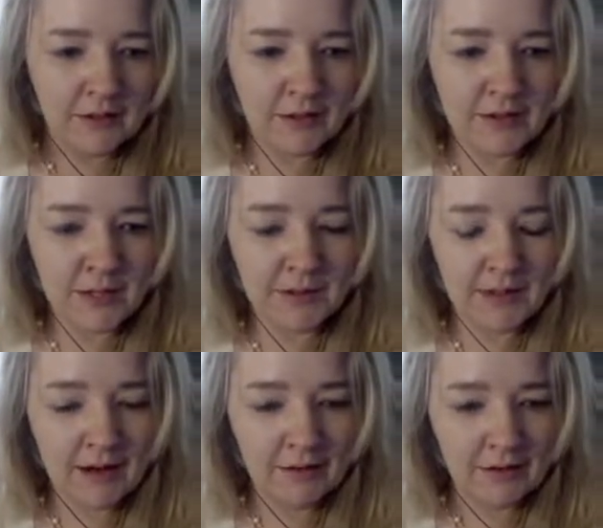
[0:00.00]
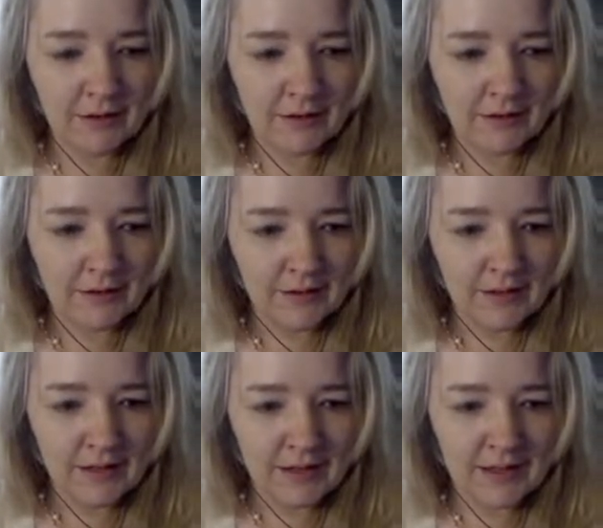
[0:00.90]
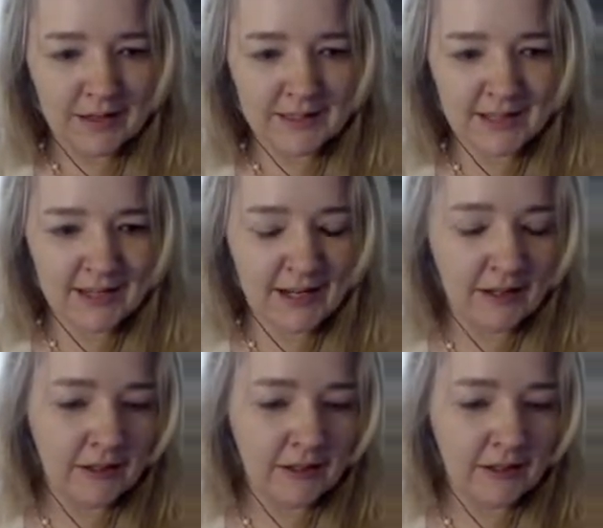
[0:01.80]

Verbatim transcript: There's no one there. It's just an